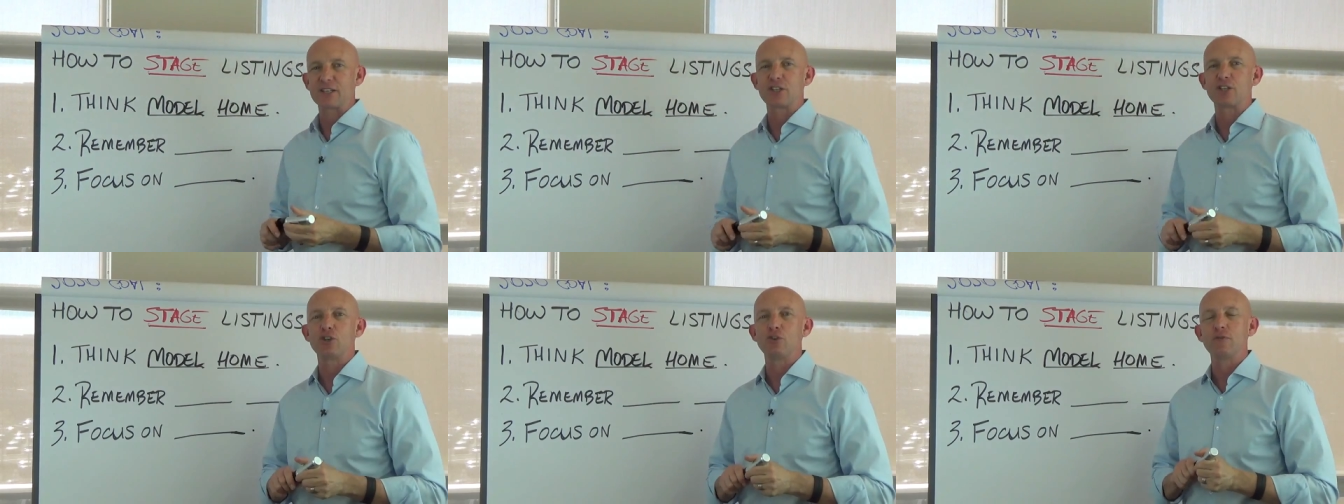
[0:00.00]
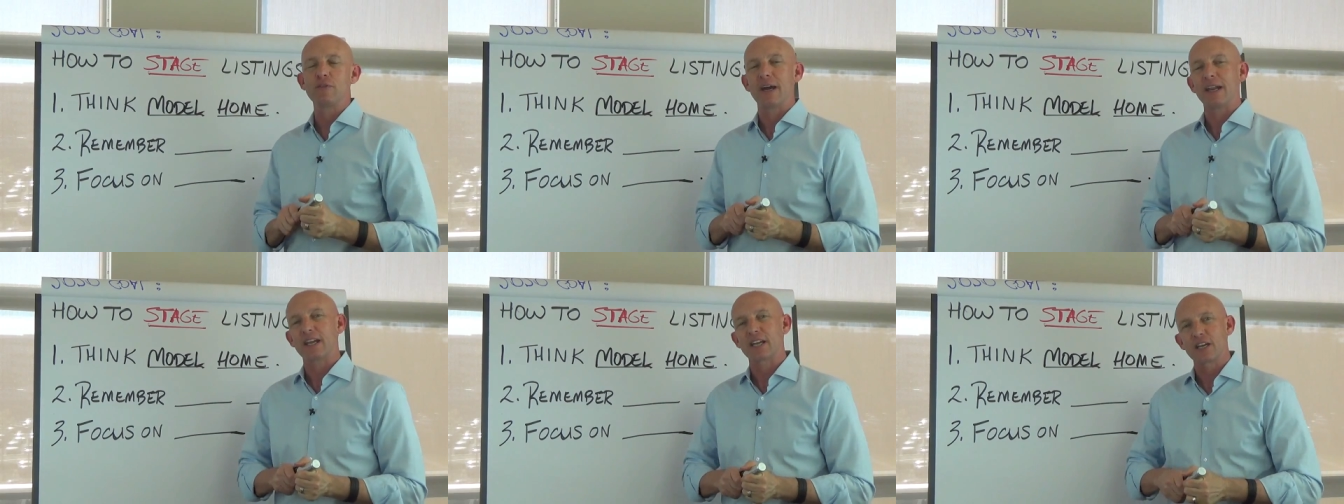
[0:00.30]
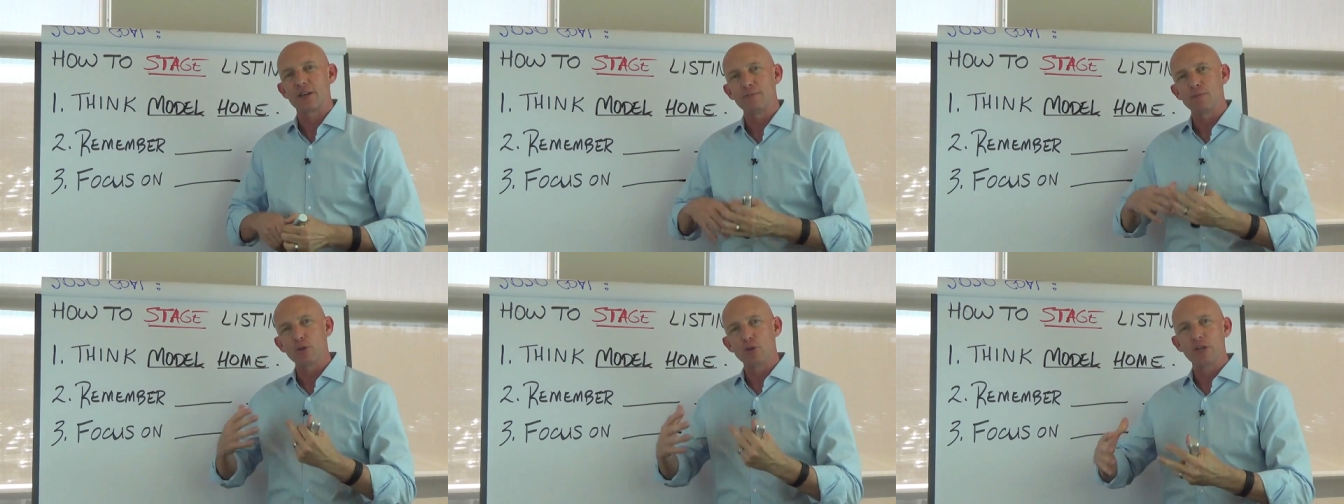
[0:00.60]
you got to
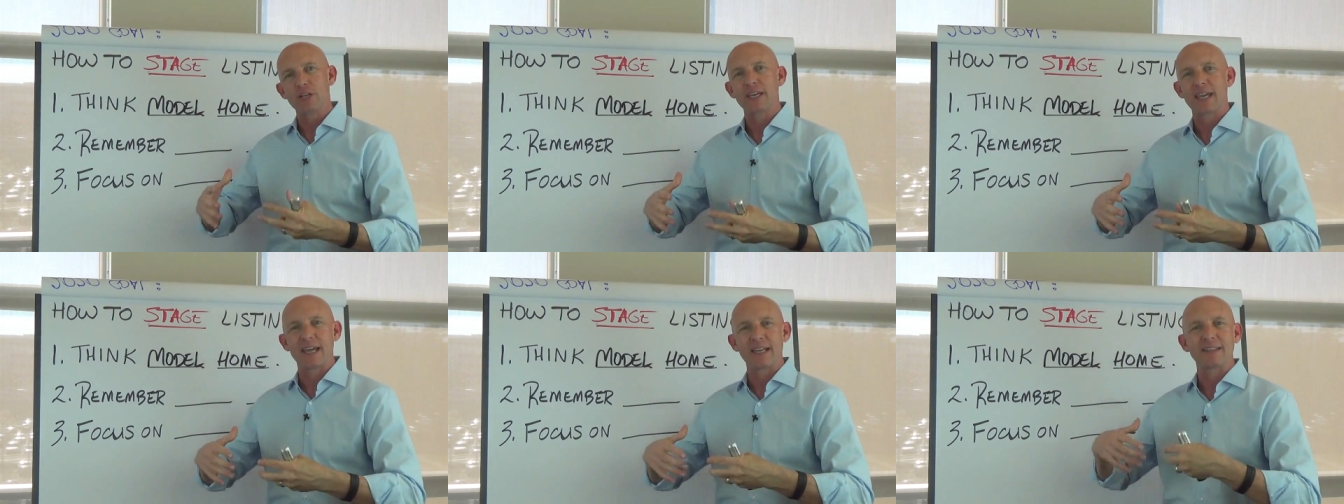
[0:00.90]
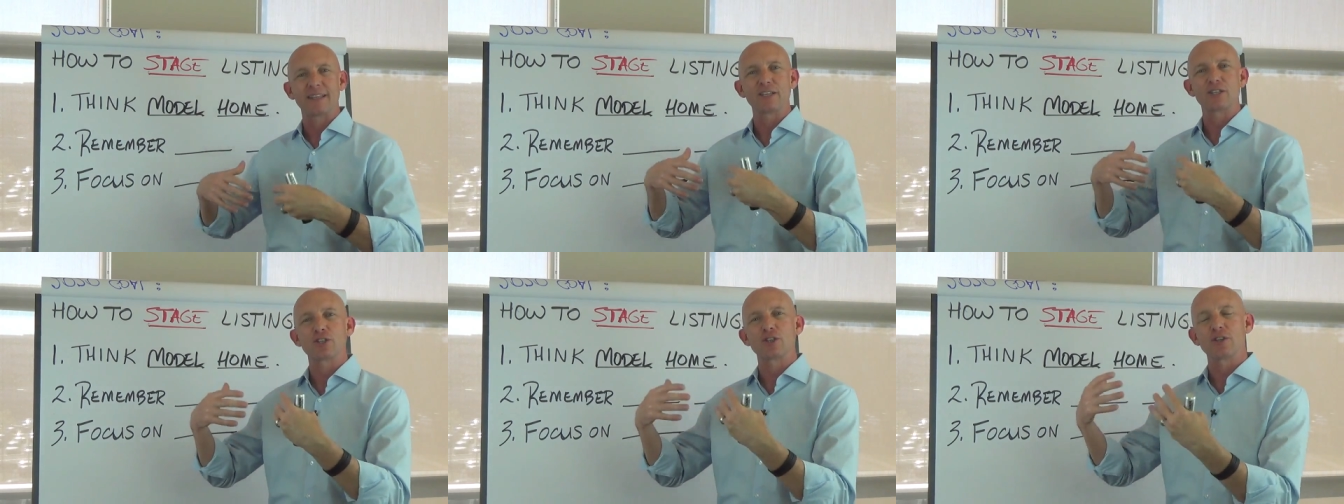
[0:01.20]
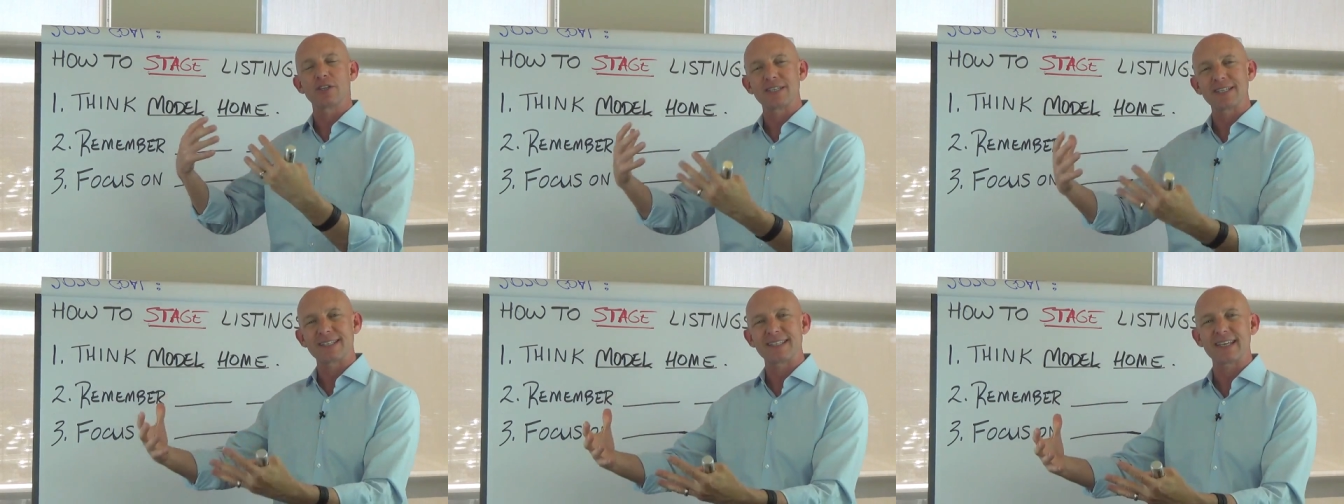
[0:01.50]
communicate this
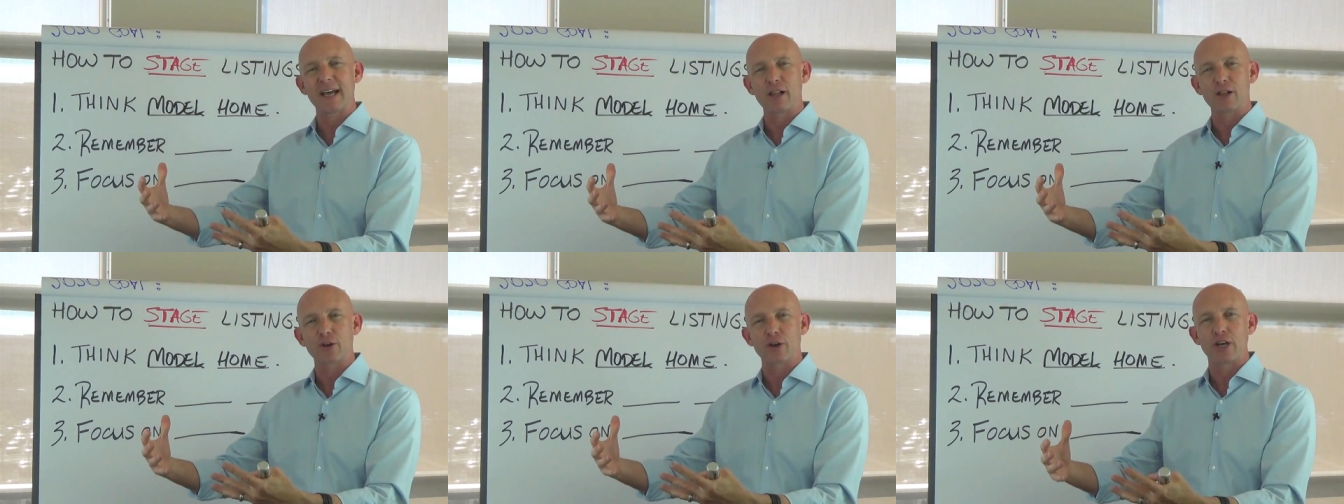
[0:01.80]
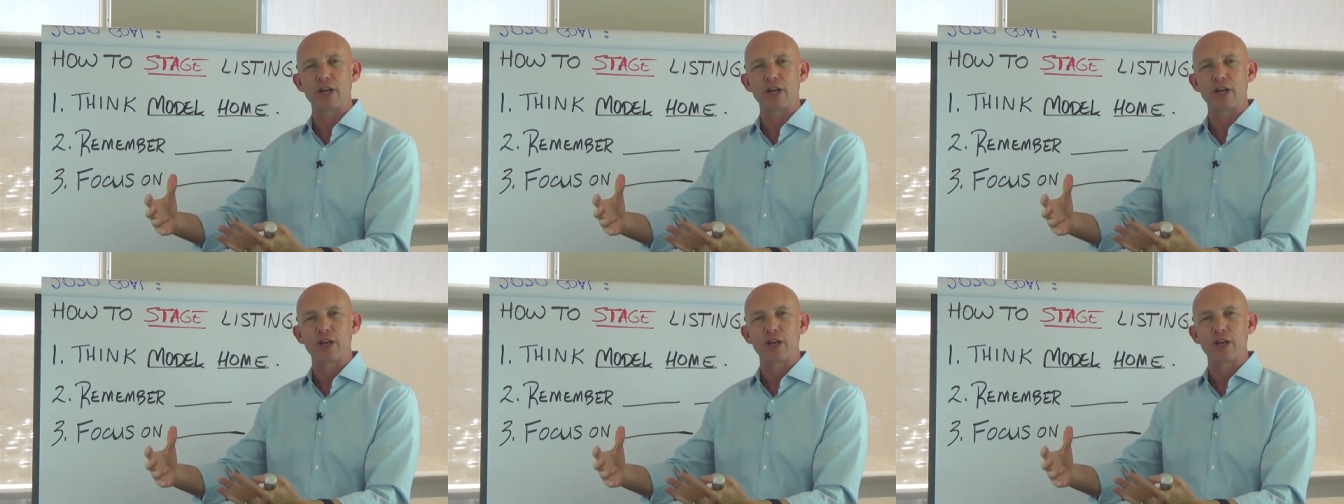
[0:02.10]
to the seller